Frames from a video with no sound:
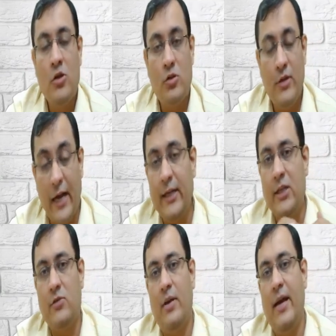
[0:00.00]
So that
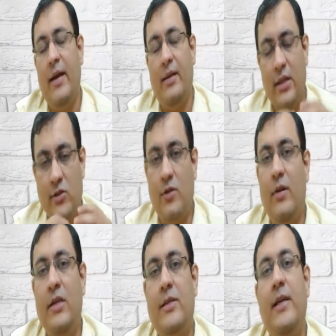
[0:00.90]
is why this
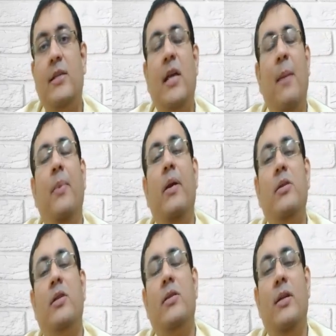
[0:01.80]
theory says capital
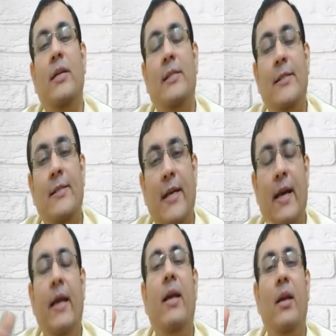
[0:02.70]
structure decisions
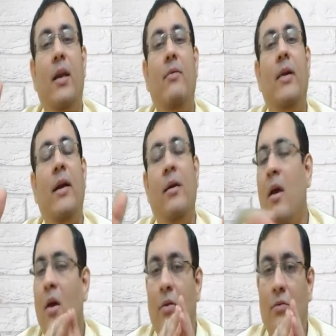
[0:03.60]
are irrelevant.
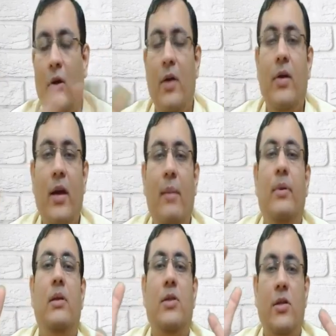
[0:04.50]
Whatever
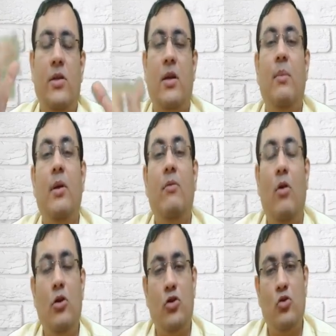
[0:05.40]
capital structure company
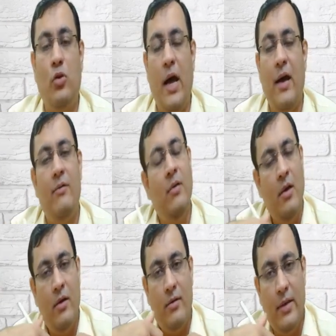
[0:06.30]
wants to have,
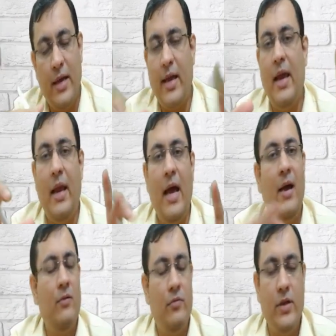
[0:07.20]
they can
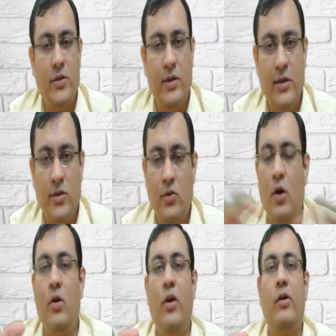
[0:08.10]
have. This is
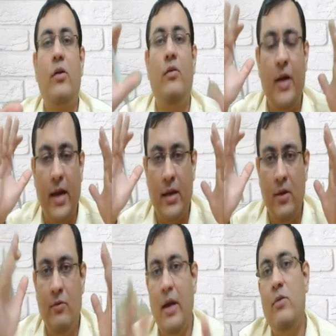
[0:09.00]
not going to affect
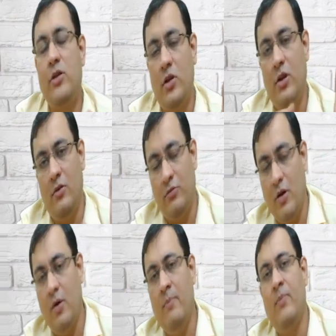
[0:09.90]
the valuation of
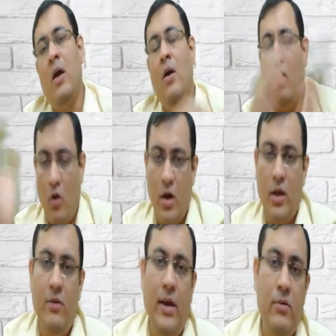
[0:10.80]
firm or
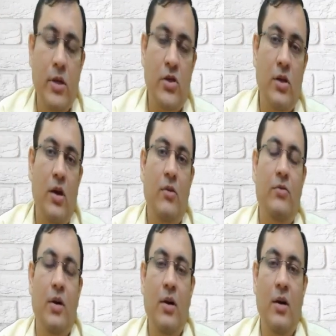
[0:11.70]
the valuation of
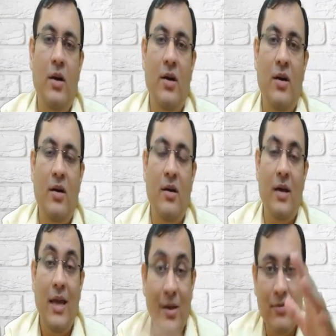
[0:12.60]

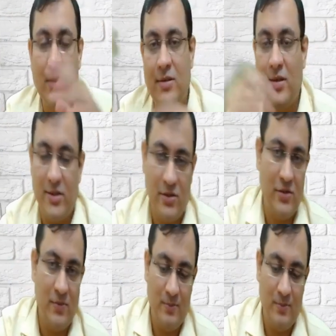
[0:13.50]
investors.